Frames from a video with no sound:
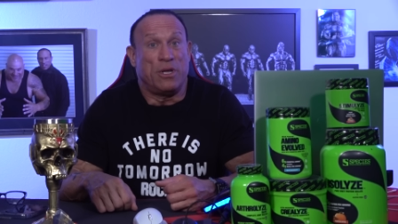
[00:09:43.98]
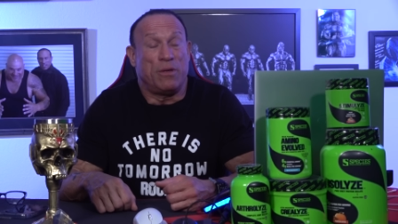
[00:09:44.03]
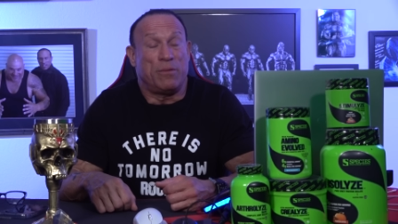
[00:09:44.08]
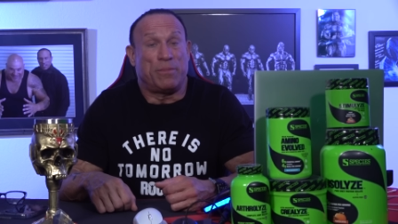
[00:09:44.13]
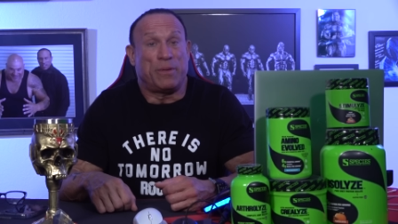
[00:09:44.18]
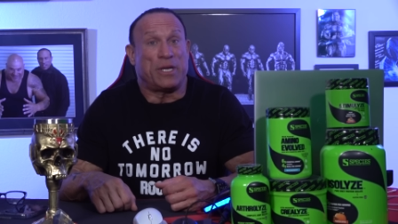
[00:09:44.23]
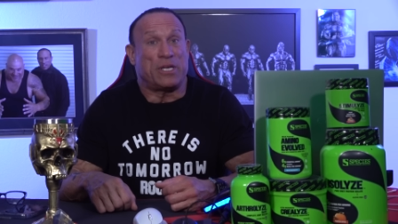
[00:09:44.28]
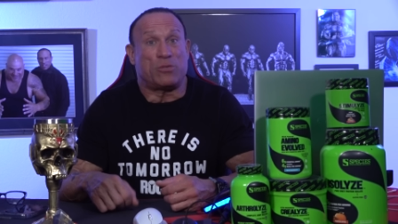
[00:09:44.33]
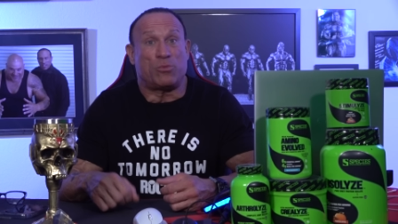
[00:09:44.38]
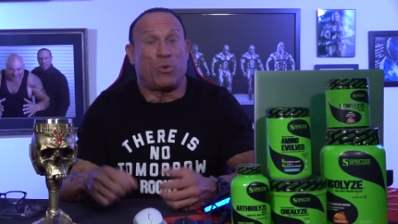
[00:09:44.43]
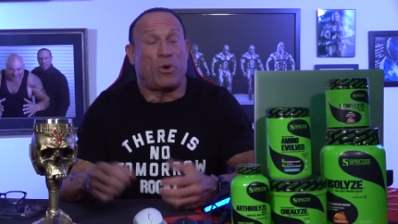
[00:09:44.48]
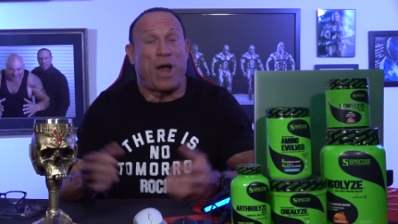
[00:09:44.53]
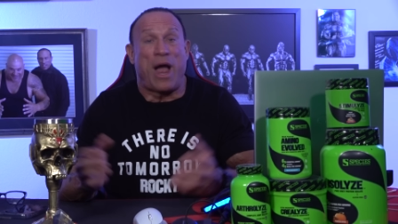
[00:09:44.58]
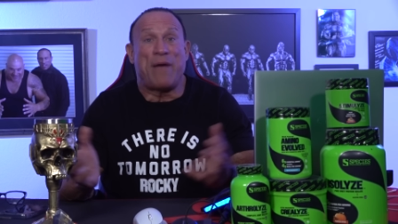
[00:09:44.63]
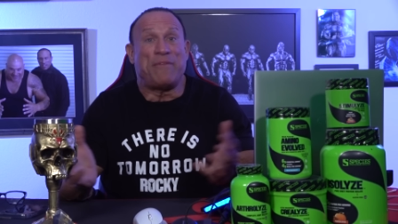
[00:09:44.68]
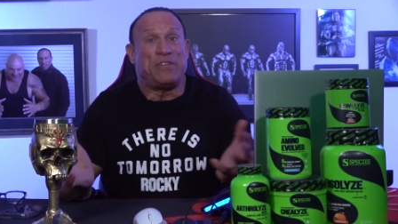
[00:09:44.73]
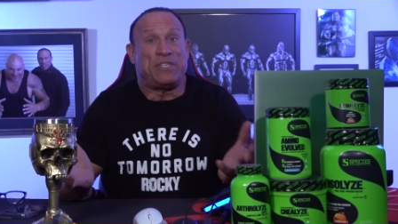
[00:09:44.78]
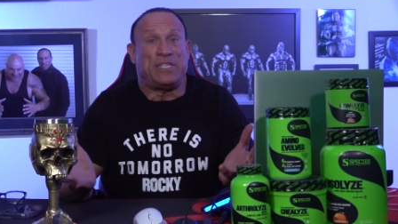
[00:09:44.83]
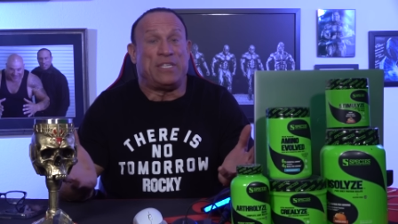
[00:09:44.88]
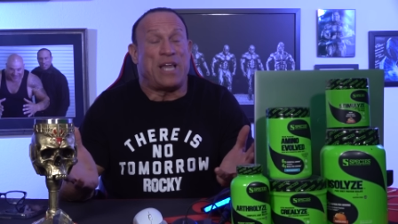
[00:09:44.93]
because we're
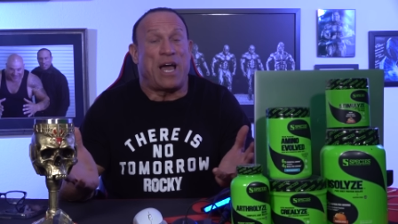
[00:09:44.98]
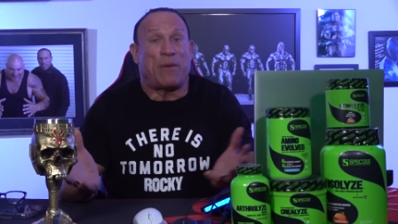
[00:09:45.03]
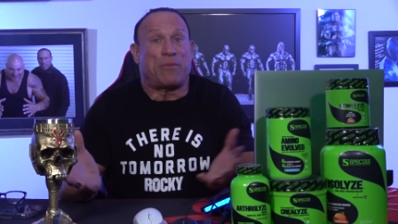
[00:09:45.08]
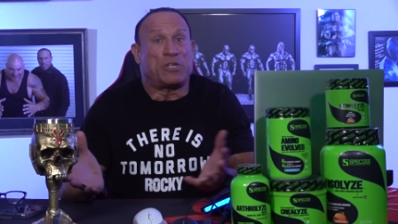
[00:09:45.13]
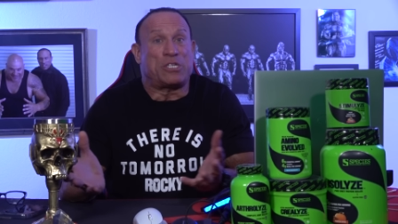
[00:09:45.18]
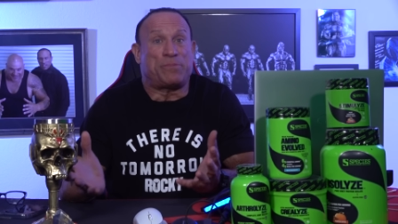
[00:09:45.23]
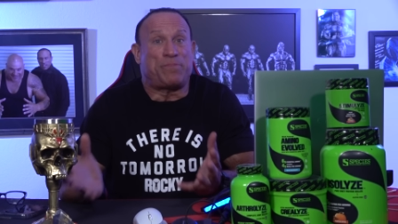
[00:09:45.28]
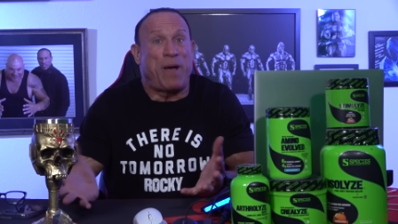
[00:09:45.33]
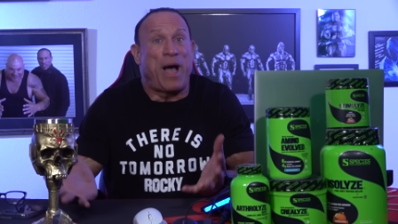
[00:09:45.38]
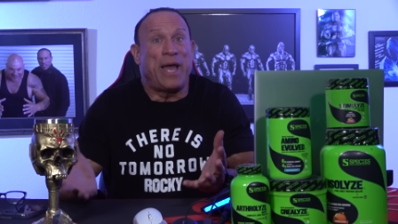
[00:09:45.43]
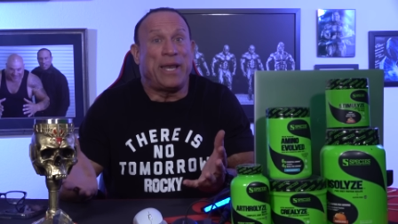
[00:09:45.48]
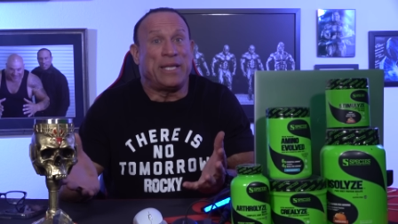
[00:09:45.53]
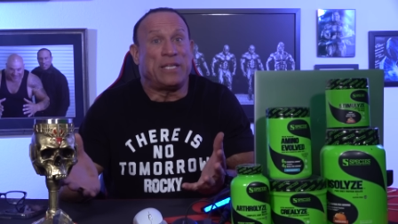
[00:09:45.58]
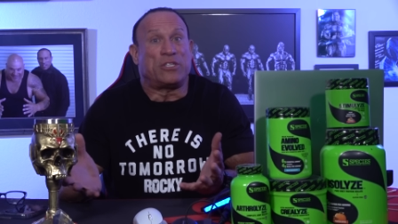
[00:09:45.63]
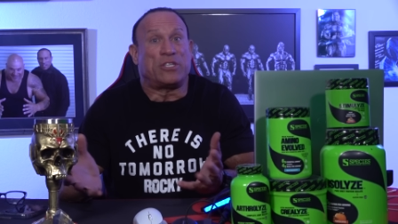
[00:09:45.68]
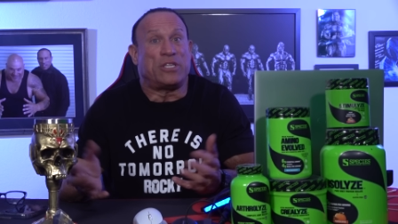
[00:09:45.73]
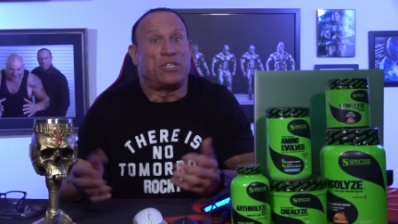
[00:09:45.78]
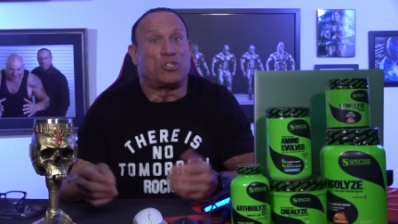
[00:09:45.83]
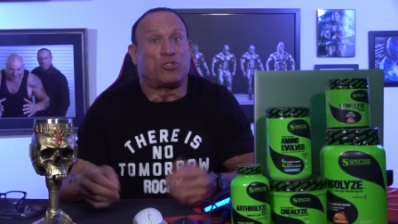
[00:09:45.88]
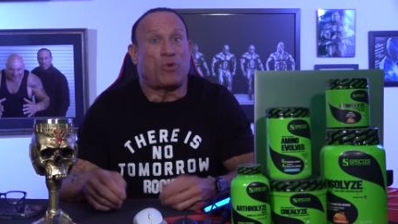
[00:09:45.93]
obviously not responding
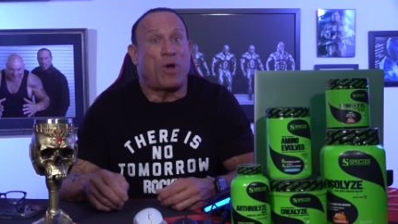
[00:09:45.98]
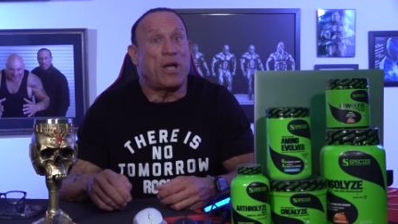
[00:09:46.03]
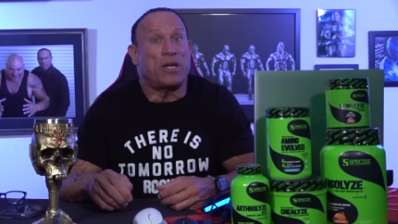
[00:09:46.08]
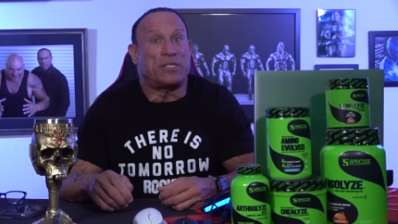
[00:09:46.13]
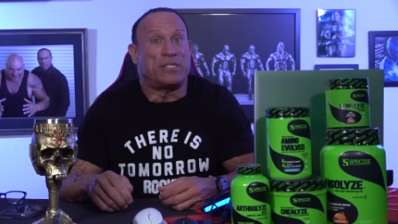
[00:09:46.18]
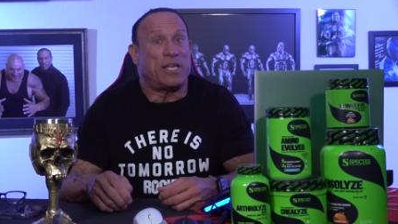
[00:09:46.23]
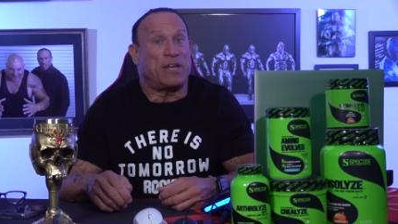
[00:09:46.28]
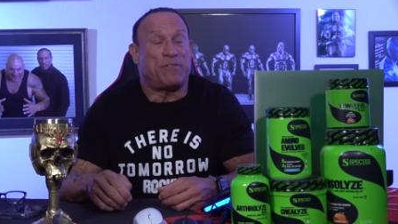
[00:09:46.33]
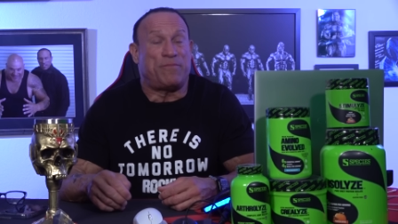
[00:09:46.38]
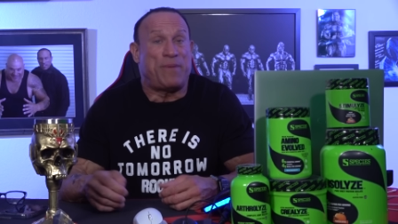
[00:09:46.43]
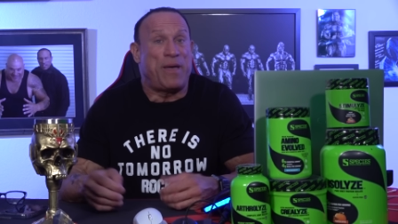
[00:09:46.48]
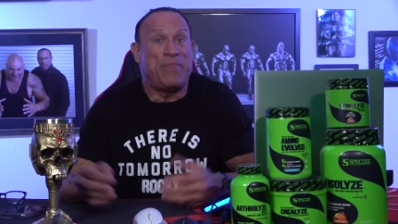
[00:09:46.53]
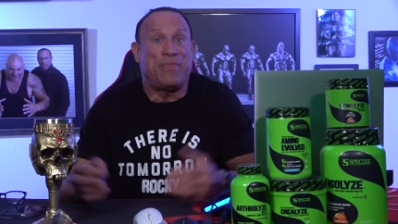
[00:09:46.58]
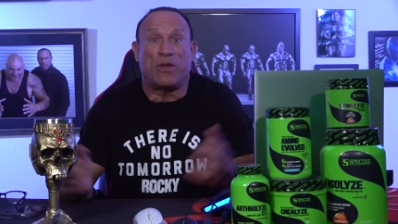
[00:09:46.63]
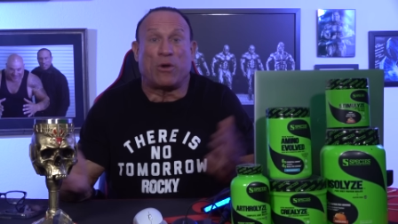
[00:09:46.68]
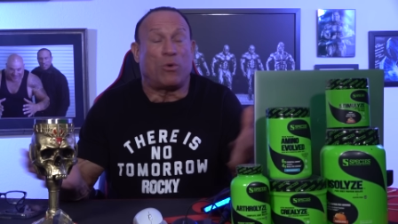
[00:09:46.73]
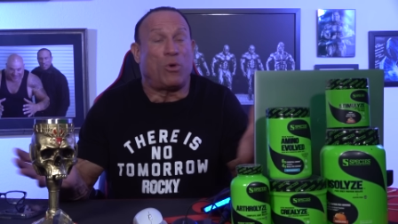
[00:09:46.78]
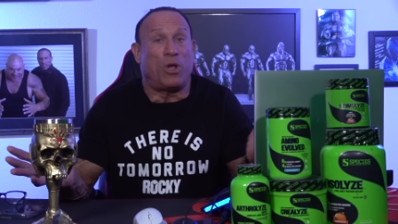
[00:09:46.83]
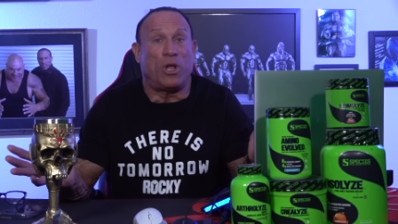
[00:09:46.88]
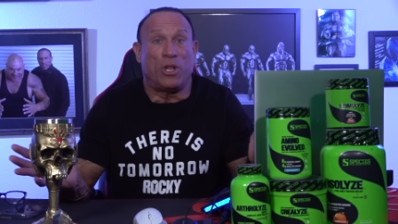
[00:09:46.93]
to the drugs that have been
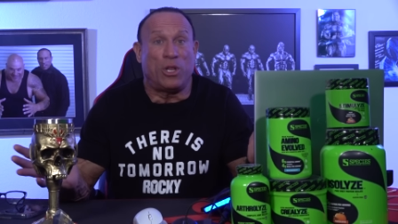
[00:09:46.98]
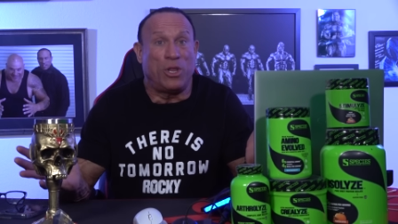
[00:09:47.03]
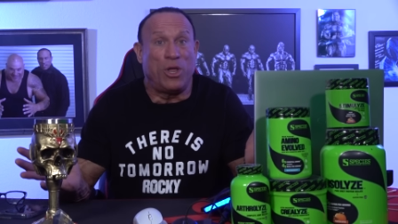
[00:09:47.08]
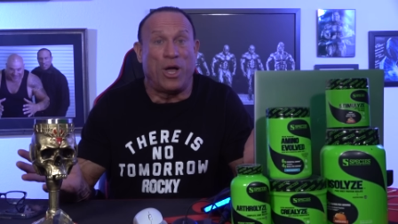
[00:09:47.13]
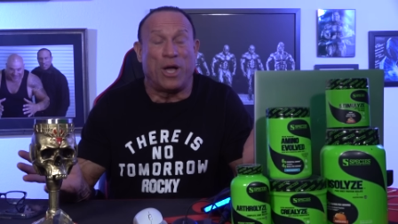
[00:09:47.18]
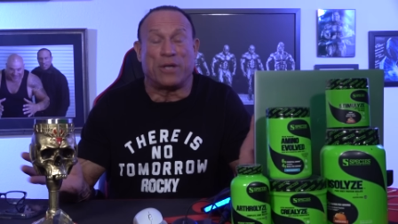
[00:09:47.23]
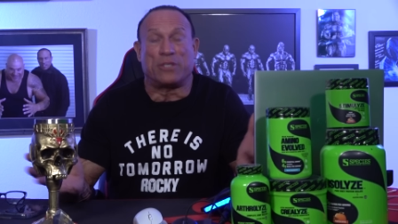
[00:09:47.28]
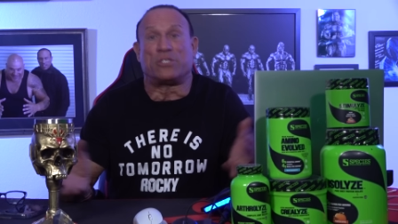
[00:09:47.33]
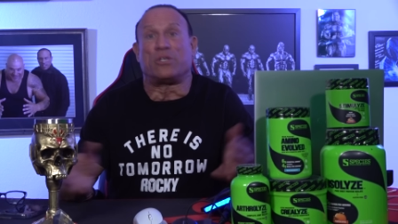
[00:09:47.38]
there all along.